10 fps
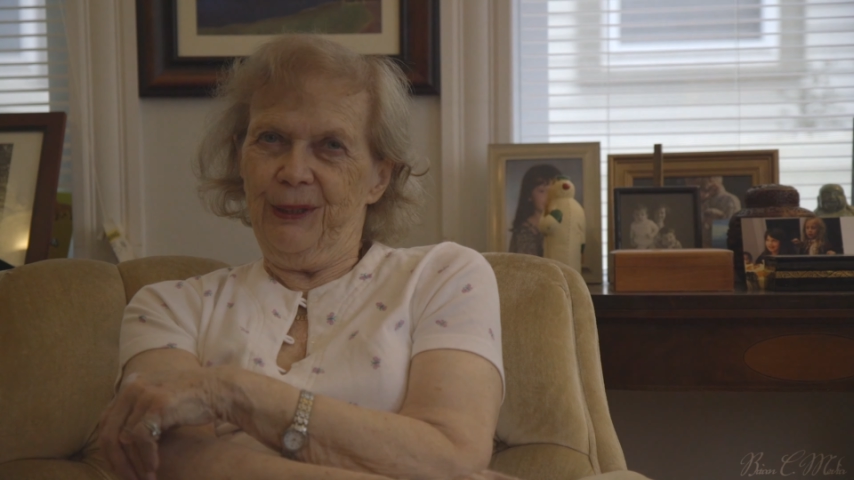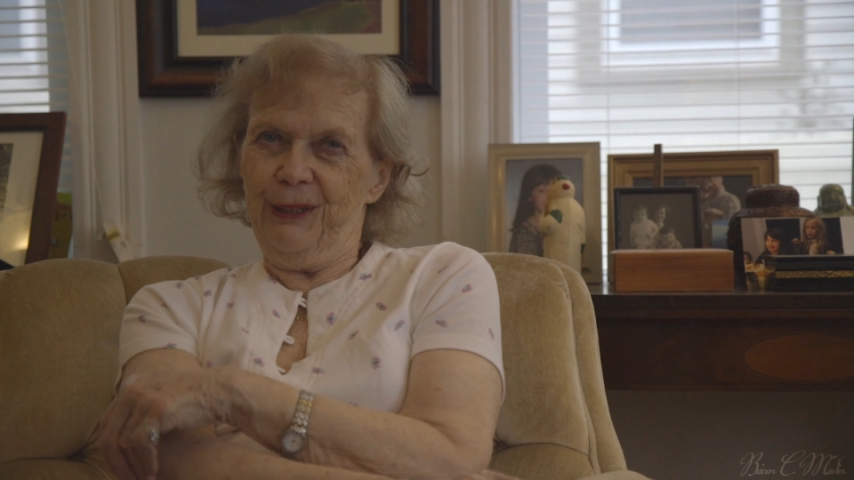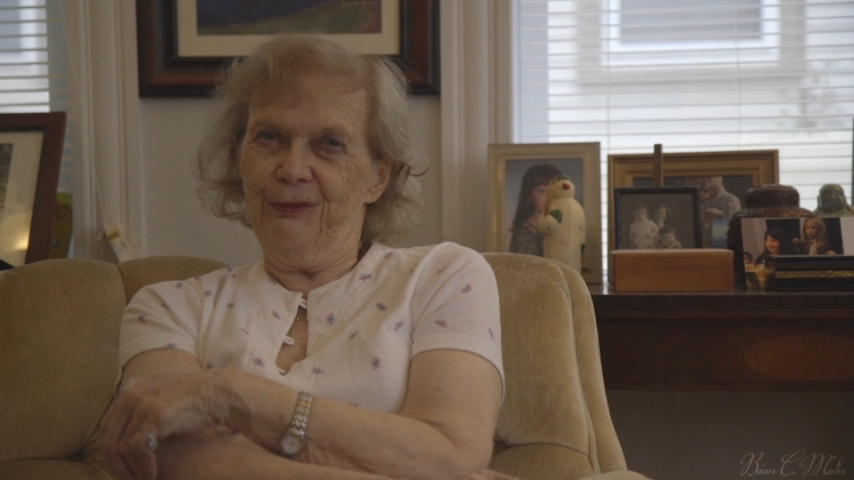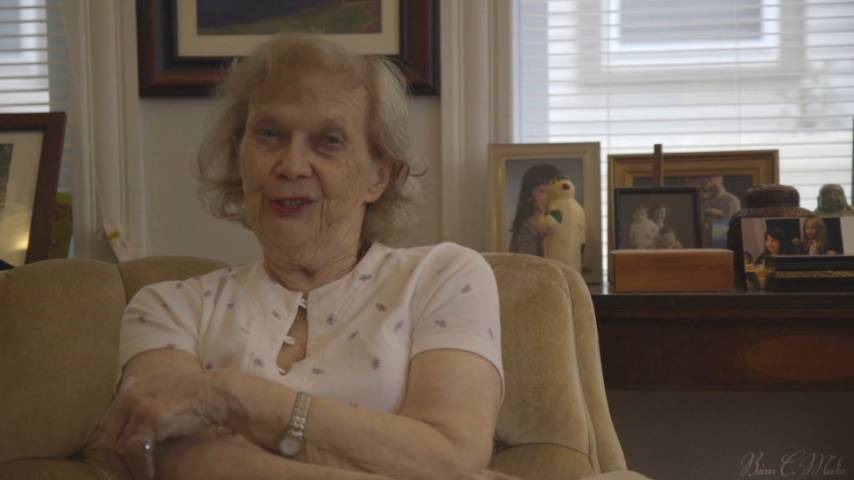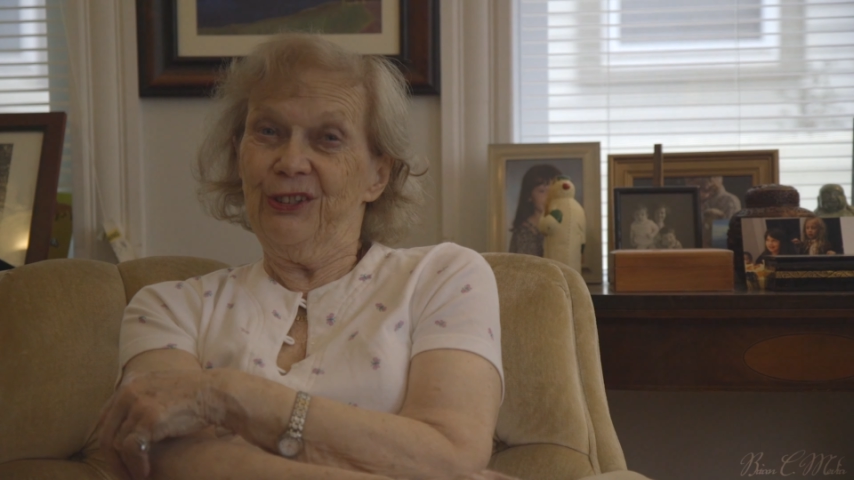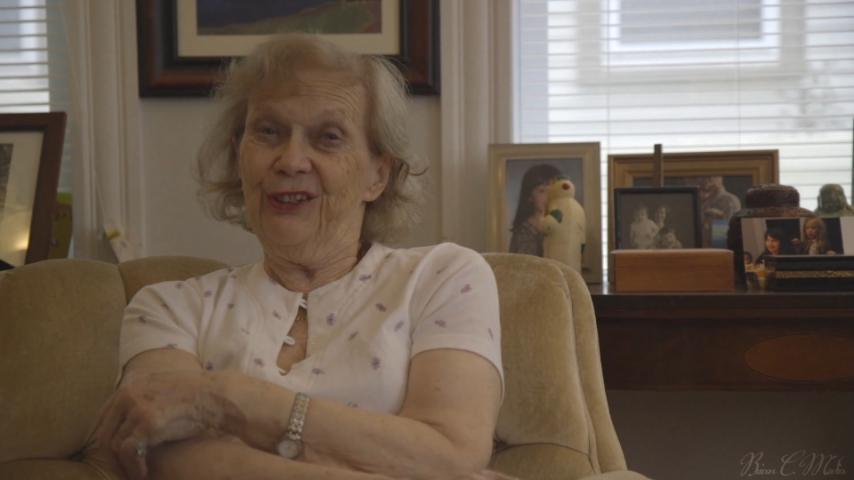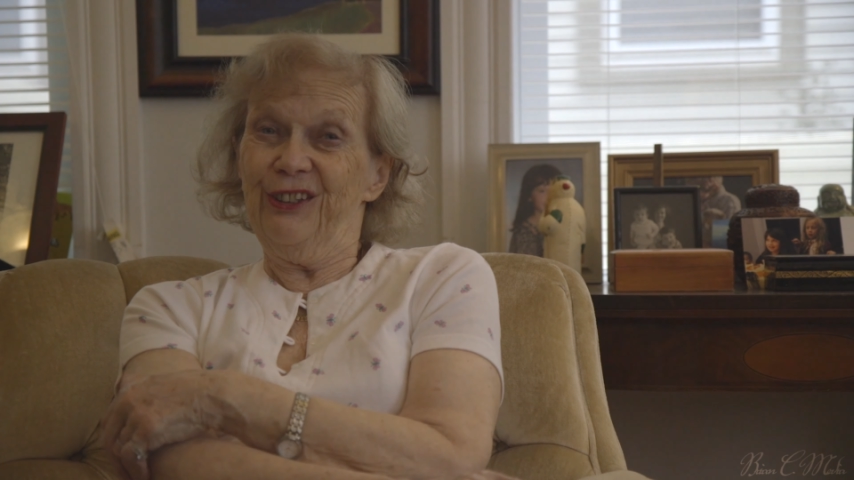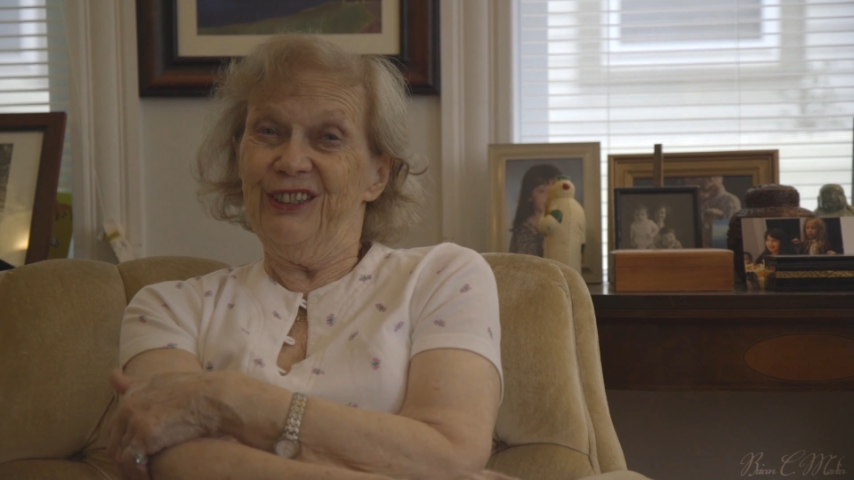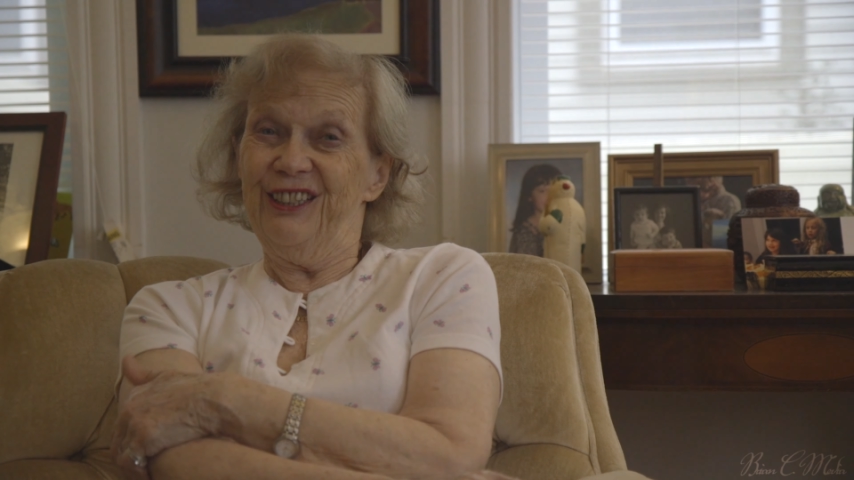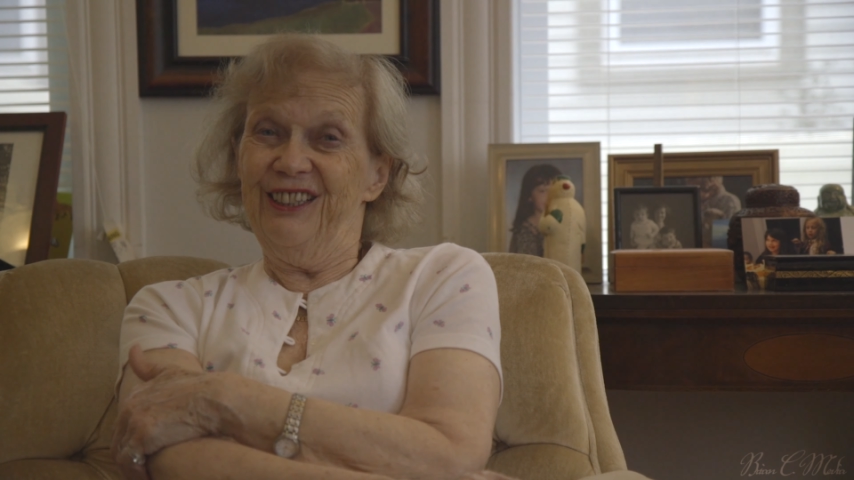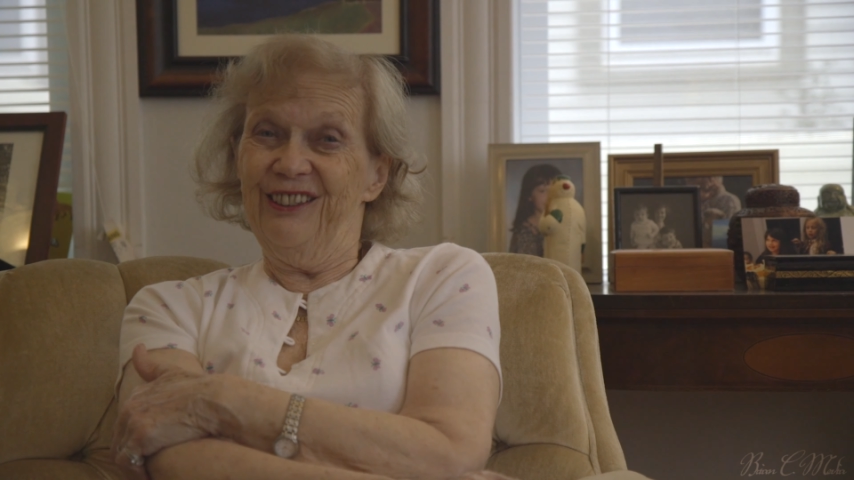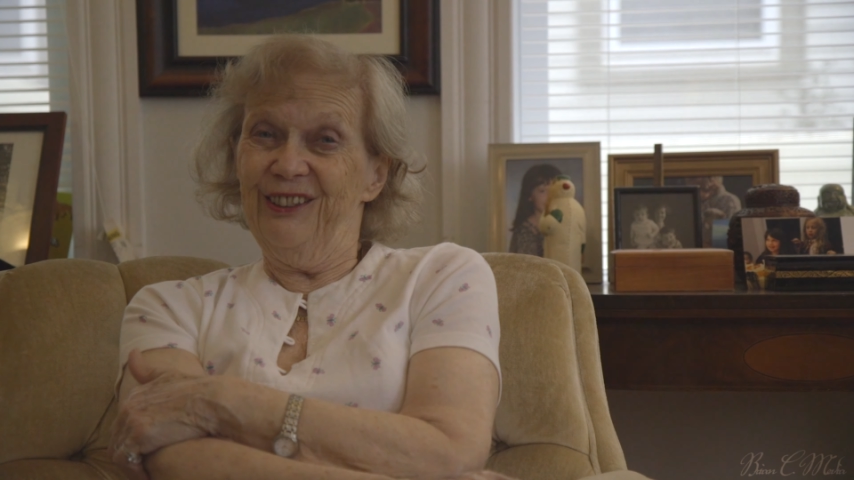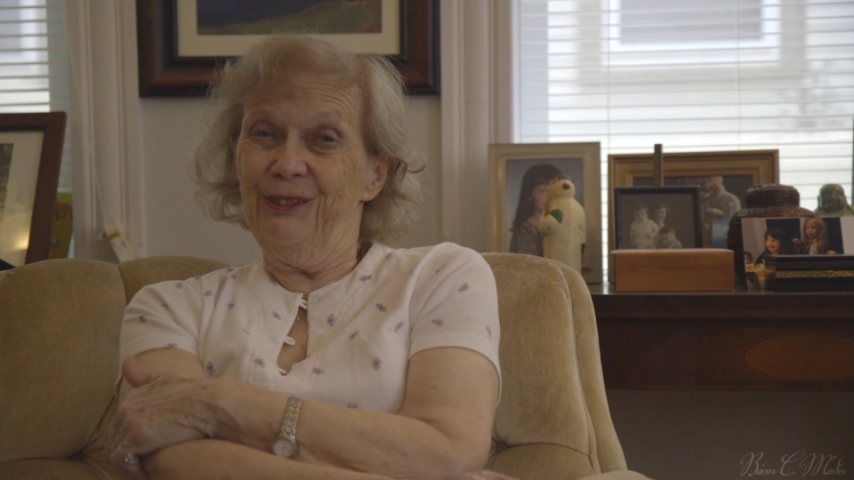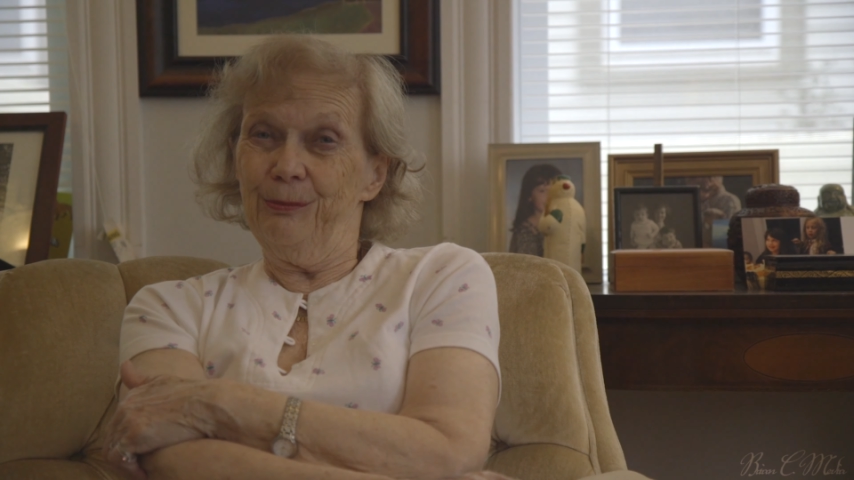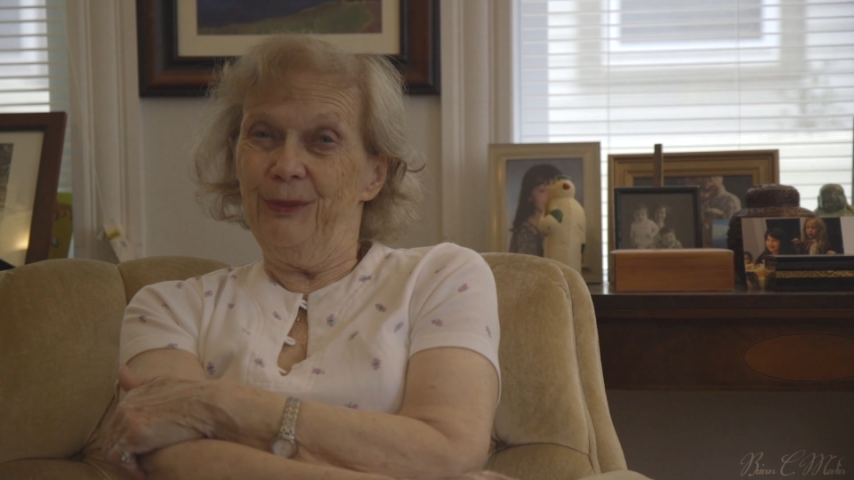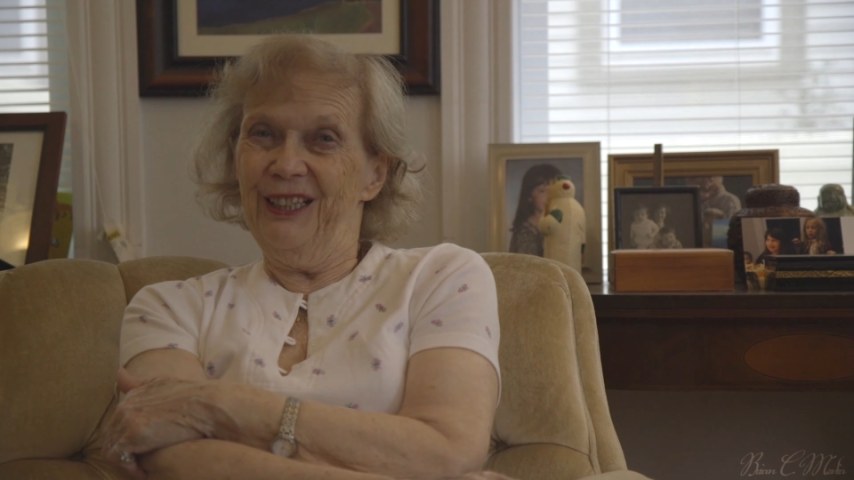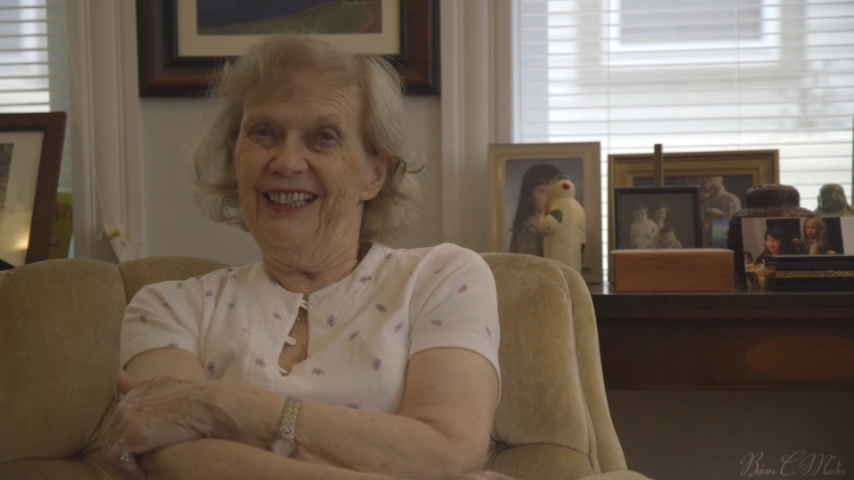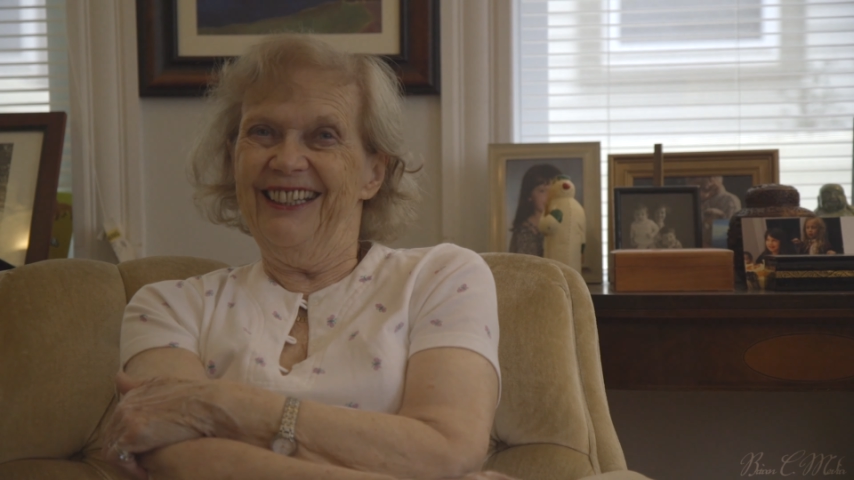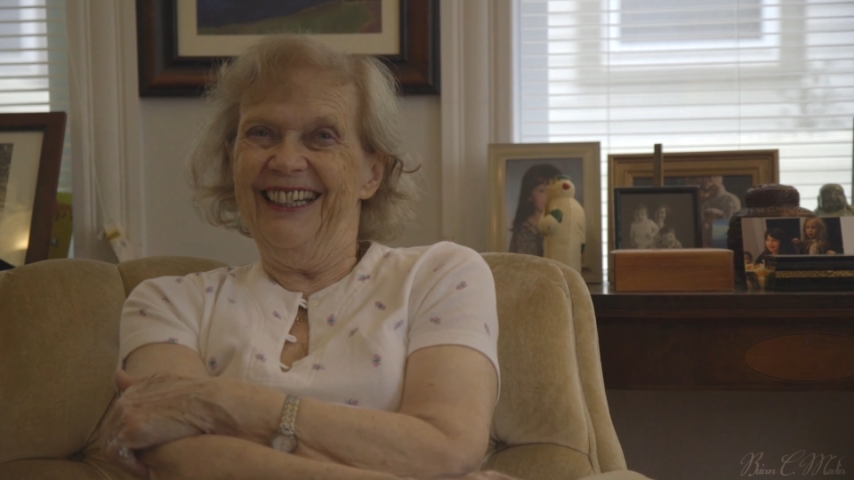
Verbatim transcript: but I've started a little bit.